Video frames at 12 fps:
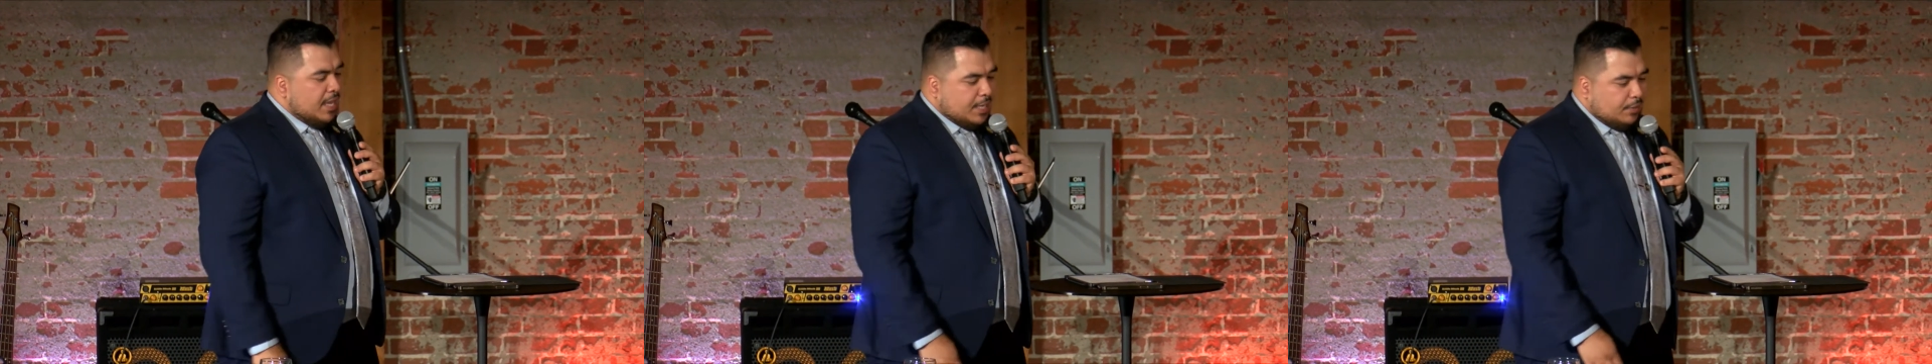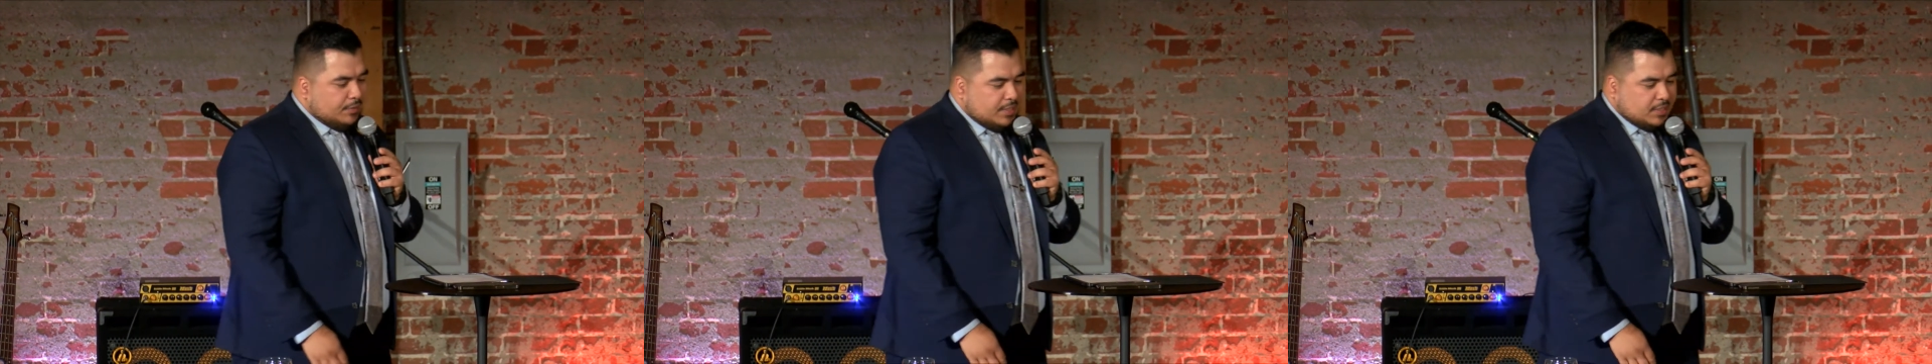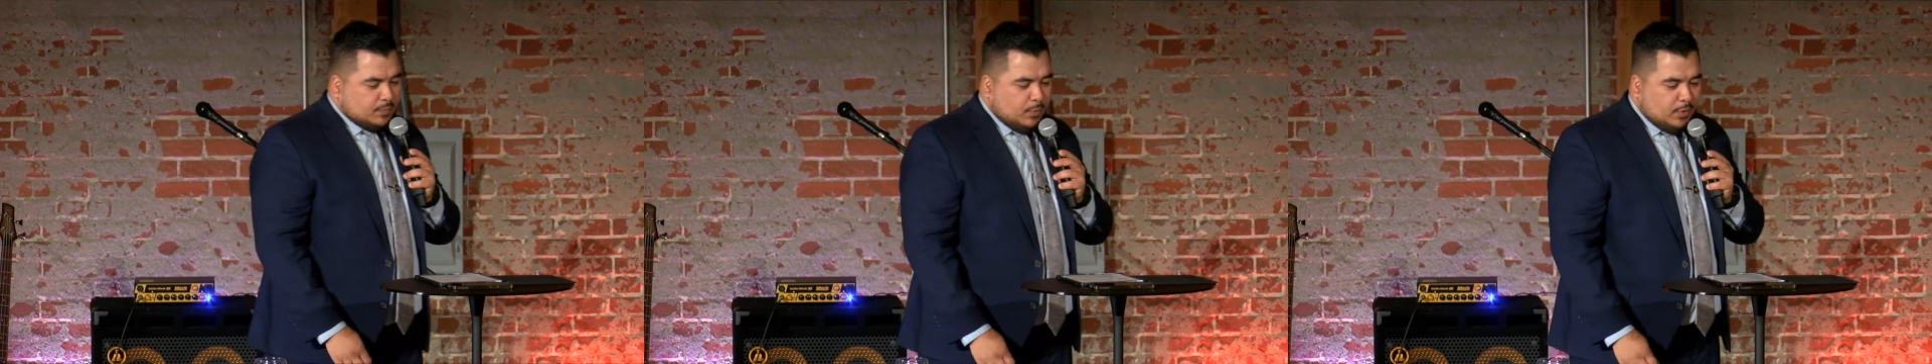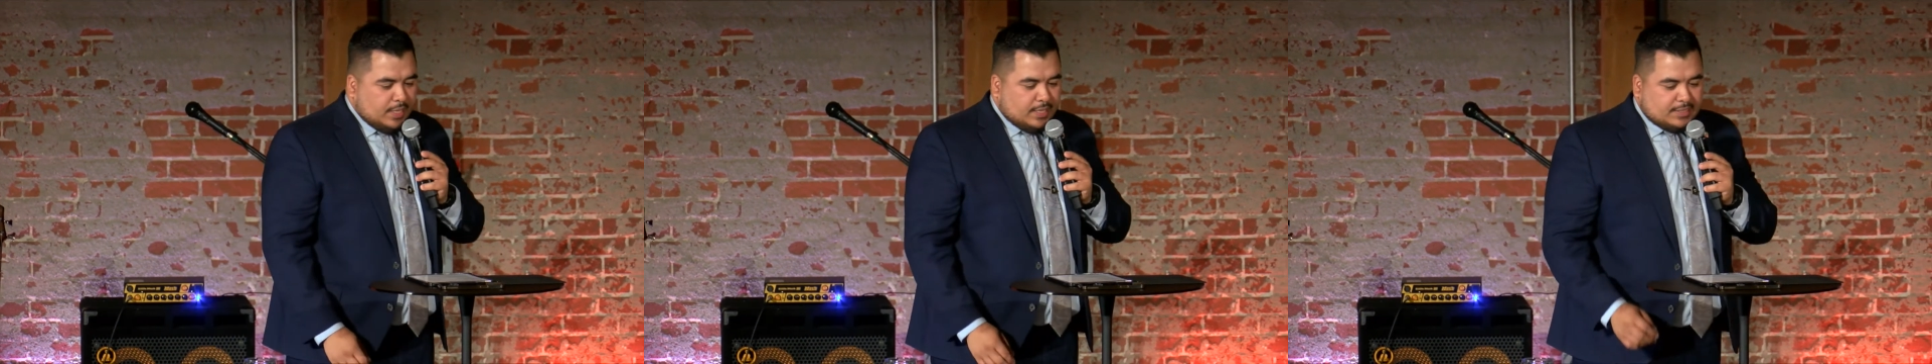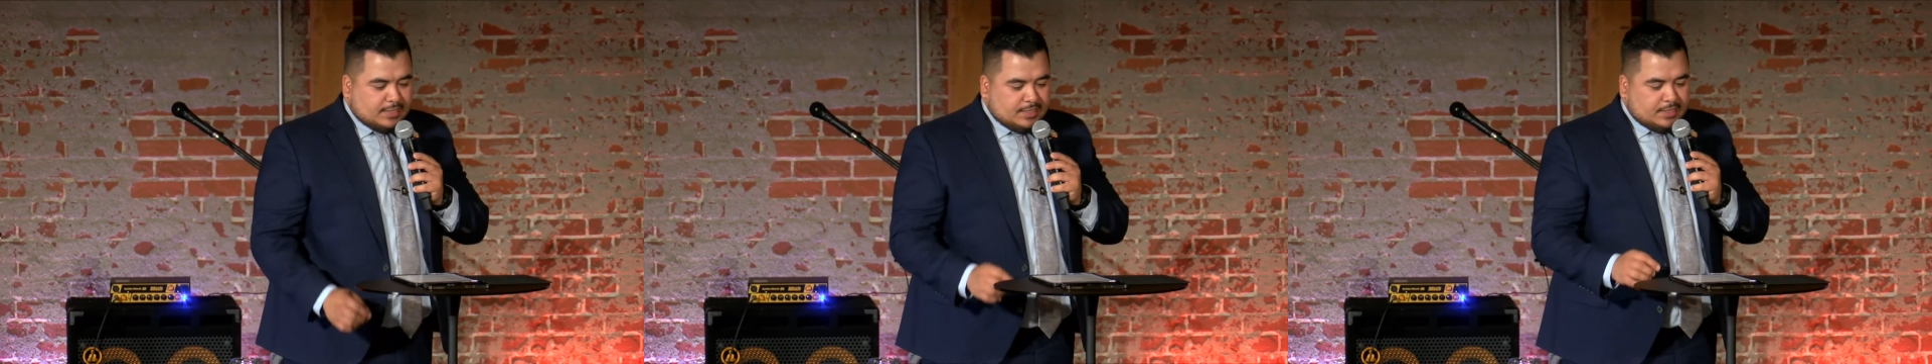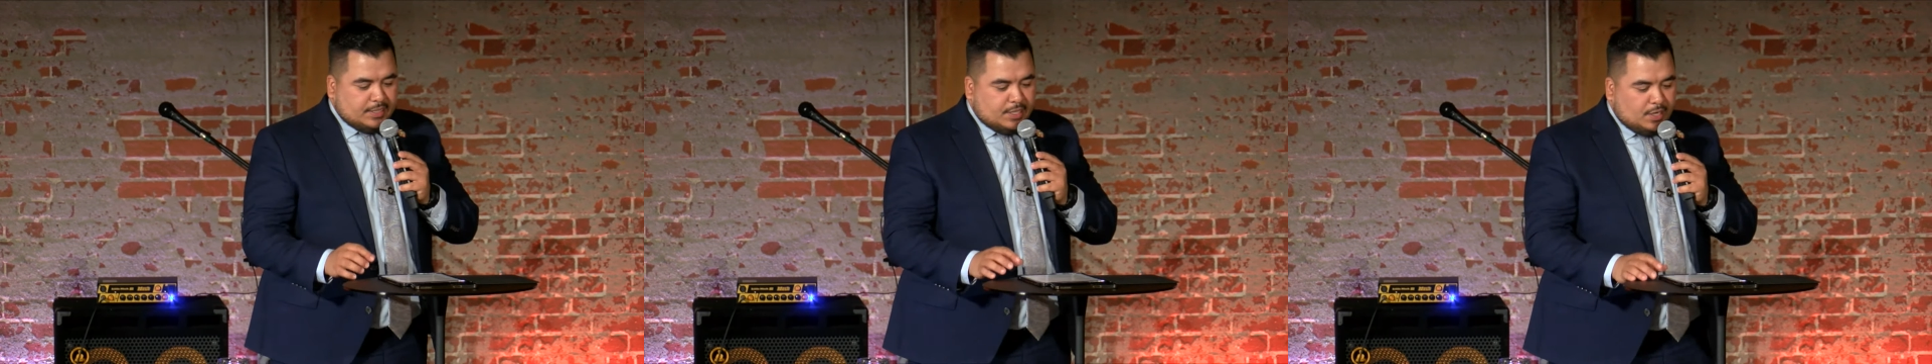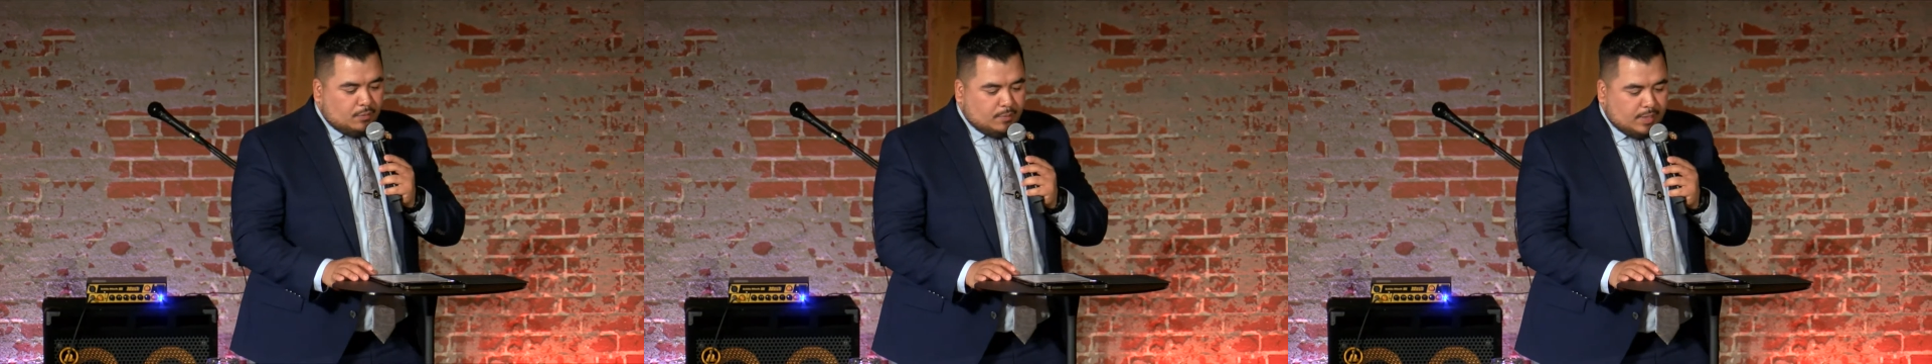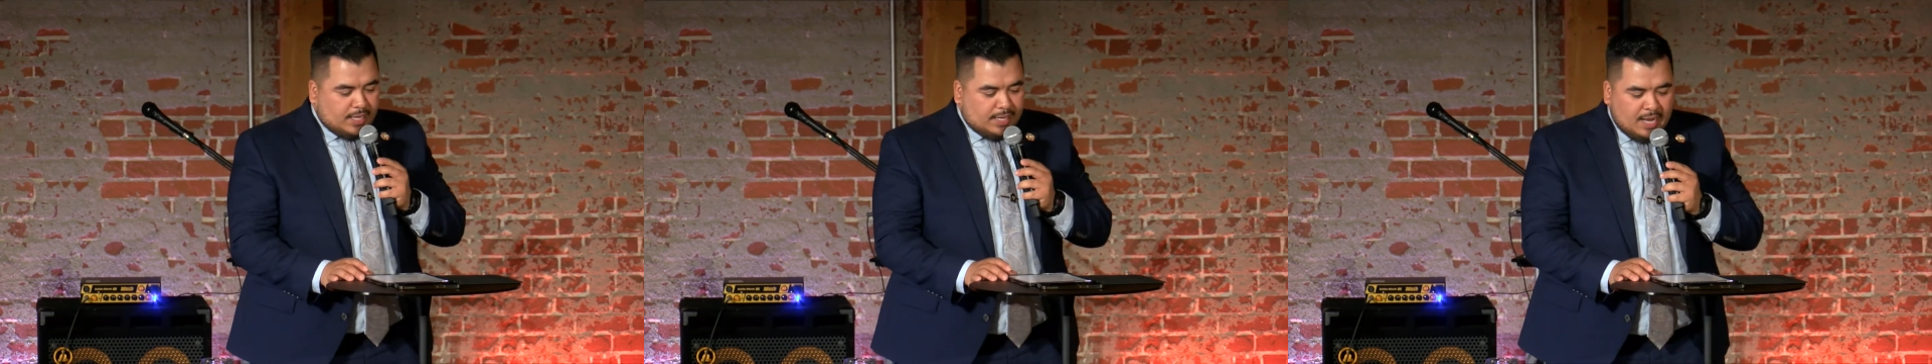here this morning that says, you know
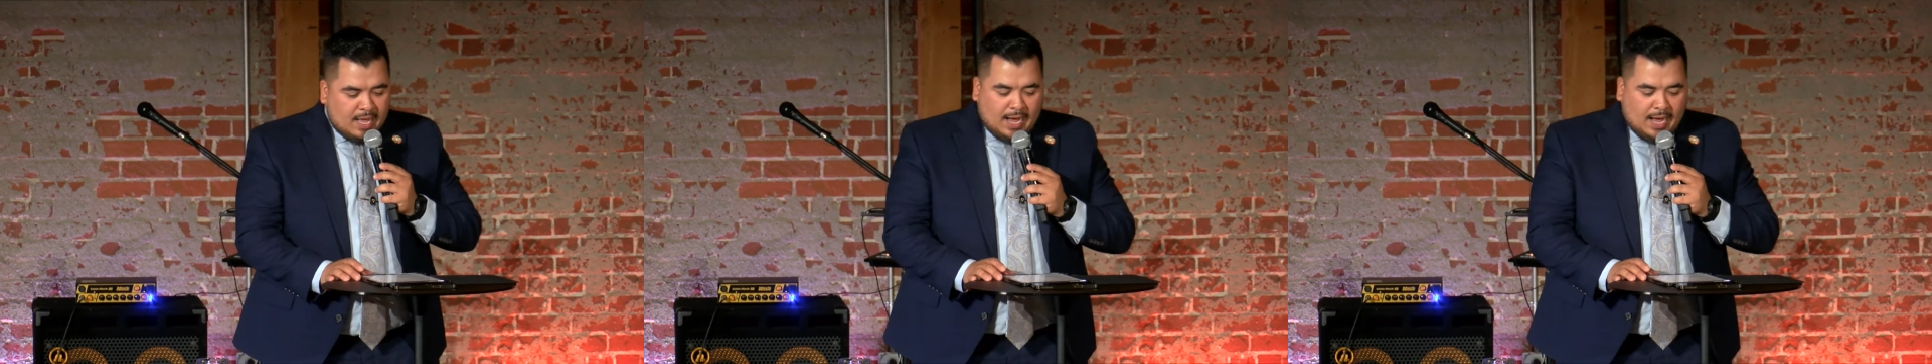what?